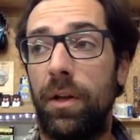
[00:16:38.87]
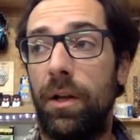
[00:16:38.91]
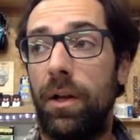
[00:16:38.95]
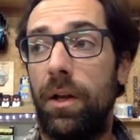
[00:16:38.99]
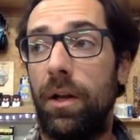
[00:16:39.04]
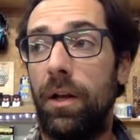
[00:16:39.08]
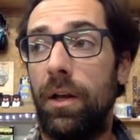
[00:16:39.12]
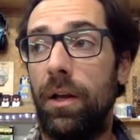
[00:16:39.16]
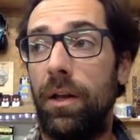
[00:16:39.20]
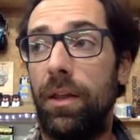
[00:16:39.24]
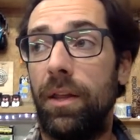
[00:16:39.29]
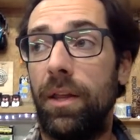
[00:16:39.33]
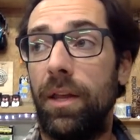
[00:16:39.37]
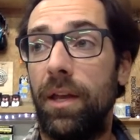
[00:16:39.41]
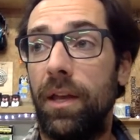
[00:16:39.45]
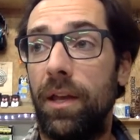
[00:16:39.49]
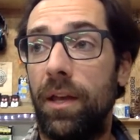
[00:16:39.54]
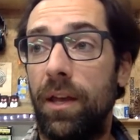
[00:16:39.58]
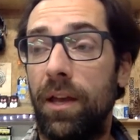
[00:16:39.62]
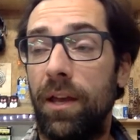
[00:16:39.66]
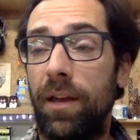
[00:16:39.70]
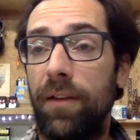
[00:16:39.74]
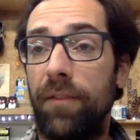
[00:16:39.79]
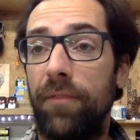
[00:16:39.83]
that
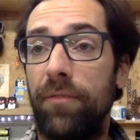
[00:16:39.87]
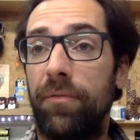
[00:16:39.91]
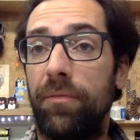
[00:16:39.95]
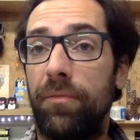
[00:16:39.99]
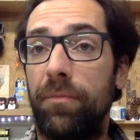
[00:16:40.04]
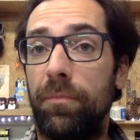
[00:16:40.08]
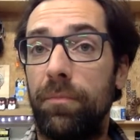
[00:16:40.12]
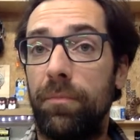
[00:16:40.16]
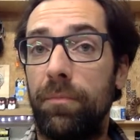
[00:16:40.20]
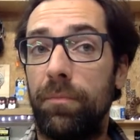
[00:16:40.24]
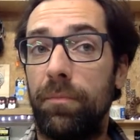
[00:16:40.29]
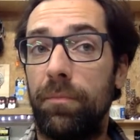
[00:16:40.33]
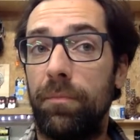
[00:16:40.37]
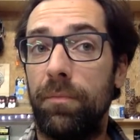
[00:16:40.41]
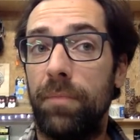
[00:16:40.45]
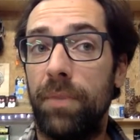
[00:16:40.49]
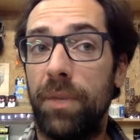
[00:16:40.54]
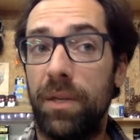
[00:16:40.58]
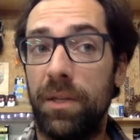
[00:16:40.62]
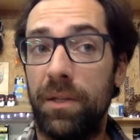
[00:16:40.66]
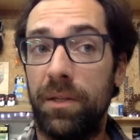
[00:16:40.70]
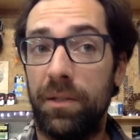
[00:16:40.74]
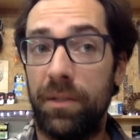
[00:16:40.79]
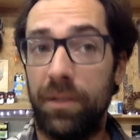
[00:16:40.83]
have
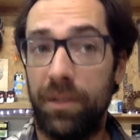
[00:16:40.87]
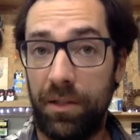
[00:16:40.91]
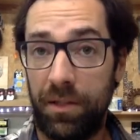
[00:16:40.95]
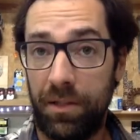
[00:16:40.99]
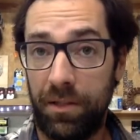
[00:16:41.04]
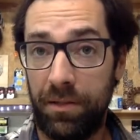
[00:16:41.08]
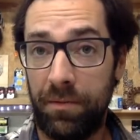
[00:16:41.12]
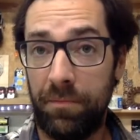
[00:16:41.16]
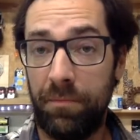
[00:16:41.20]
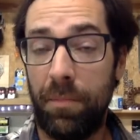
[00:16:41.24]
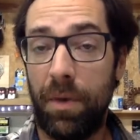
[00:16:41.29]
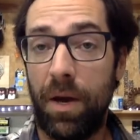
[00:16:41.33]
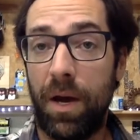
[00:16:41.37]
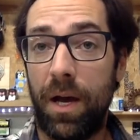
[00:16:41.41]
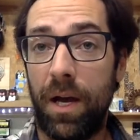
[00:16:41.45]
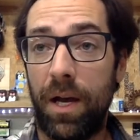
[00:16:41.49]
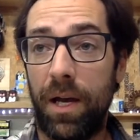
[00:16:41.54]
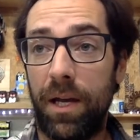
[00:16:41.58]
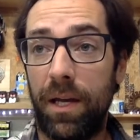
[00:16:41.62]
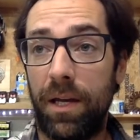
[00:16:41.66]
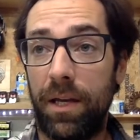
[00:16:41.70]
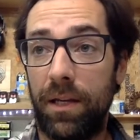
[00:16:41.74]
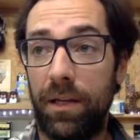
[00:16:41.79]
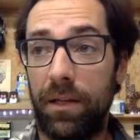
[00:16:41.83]
been in
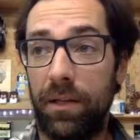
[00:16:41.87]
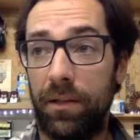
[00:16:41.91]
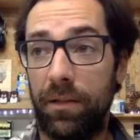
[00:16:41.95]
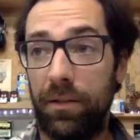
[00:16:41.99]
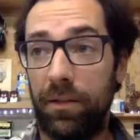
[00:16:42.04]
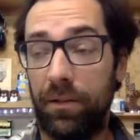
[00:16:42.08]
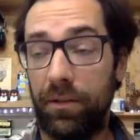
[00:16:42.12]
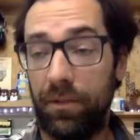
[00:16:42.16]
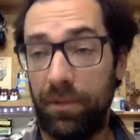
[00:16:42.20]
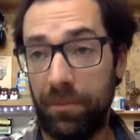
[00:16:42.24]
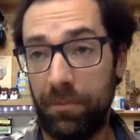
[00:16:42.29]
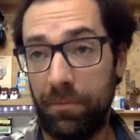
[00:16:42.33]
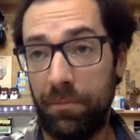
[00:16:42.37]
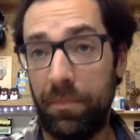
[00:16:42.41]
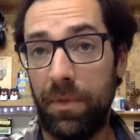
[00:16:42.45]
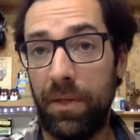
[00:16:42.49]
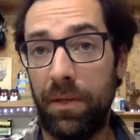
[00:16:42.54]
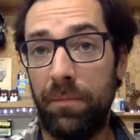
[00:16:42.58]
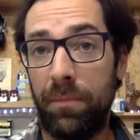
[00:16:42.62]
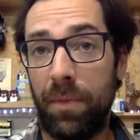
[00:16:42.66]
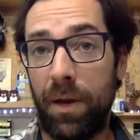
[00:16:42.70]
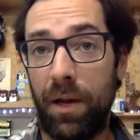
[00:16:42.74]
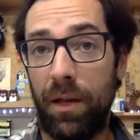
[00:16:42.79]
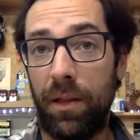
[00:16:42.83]
my
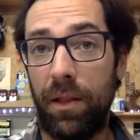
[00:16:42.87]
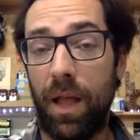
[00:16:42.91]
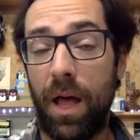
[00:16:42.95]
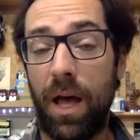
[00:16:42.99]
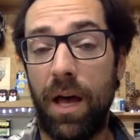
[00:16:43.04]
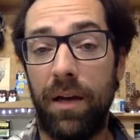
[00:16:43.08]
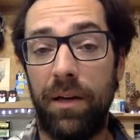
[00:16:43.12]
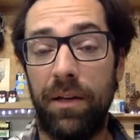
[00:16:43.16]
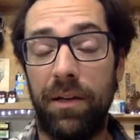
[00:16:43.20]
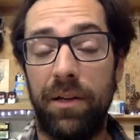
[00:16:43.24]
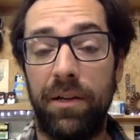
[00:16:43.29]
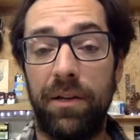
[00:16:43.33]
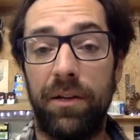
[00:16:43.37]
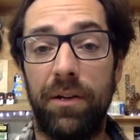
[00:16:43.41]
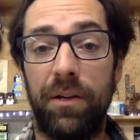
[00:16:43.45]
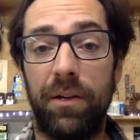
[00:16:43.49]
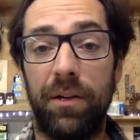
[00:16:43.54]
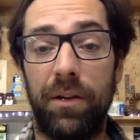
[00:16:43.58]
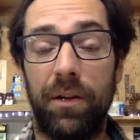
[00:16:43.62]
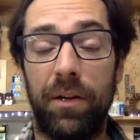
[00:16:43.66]
lot here.